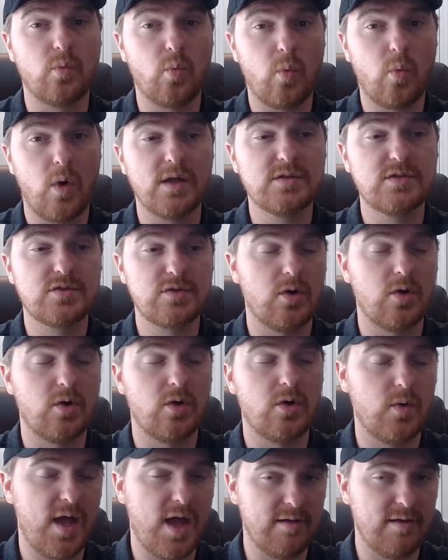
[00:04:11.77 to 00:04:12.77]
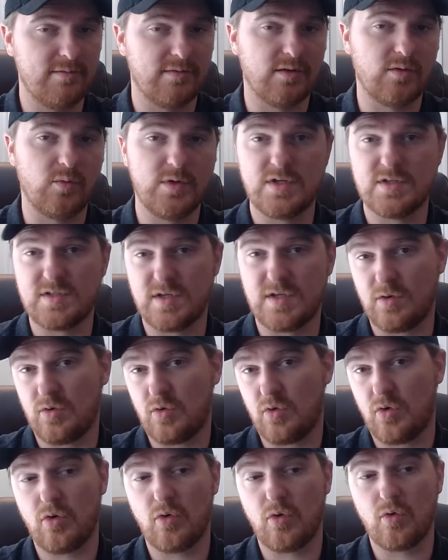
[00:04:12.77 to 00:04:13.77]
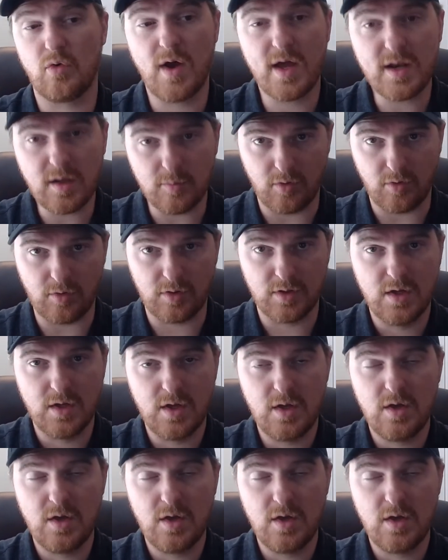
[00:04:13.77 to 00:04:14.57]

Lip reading: whatsoever, which is incredible.